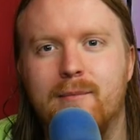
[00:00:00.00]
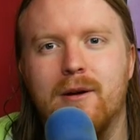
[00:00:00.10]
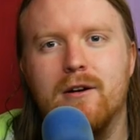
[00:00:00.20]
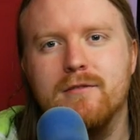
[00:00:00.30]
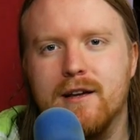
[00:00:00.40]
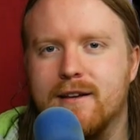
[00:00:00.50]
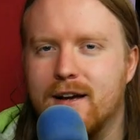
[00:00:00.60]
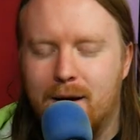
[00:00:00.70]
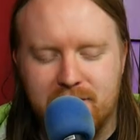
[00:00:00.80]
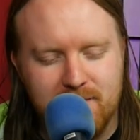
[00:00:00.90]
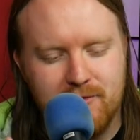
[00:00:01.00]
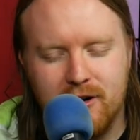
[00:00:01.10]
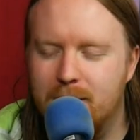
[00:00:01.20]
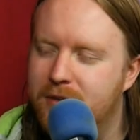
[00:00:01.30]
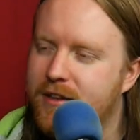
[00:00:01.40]
And you better like, comment,
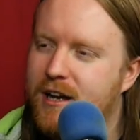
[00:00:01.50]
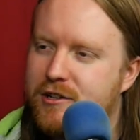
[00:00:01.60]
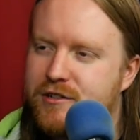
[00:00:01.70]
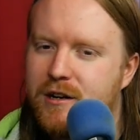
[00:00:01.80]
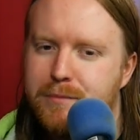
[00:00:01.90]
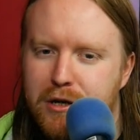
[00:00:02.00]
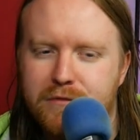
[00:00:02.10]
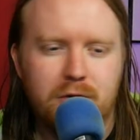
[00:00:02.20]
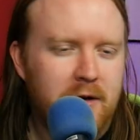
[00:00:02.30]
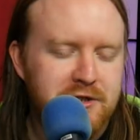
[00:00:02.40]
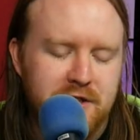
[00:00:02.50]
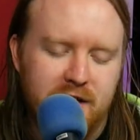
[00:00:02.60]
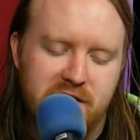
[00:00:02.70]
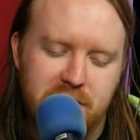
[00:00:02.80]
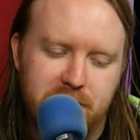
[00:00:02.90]
subscribe, hit the gosh darn bell if you're watching
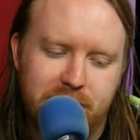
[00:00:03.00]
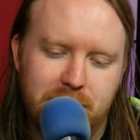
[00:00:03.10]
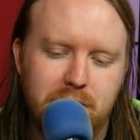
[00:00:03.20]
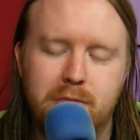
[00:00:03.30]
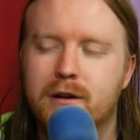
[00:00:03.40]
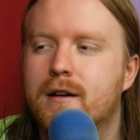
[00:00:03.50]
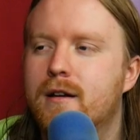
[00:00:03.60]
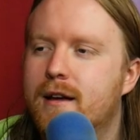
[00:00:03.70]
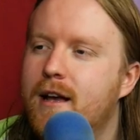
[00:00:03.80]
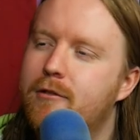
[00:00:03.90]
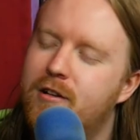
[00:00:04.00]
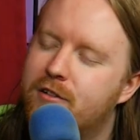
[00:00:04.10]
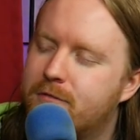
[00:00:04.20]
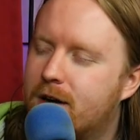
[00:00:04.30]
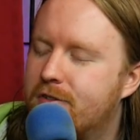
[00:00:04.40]
on YouTube, and rate
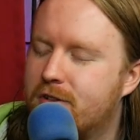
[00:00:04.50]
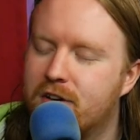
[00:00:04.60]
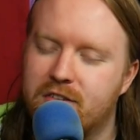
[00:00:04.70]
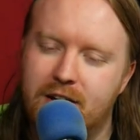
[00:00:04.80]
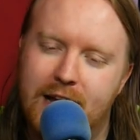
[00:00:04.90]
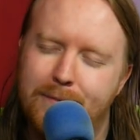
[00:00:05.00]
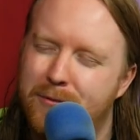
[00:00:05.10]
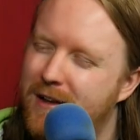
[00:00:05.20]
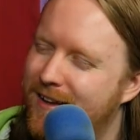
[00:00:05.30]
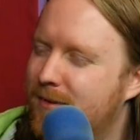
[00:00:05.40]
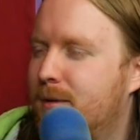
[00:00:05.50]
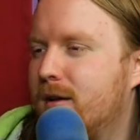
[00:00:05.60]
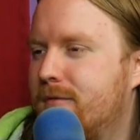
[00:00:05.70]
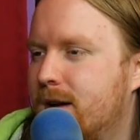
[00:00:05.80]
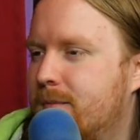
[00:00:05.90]
us five stars on Apple and Spotify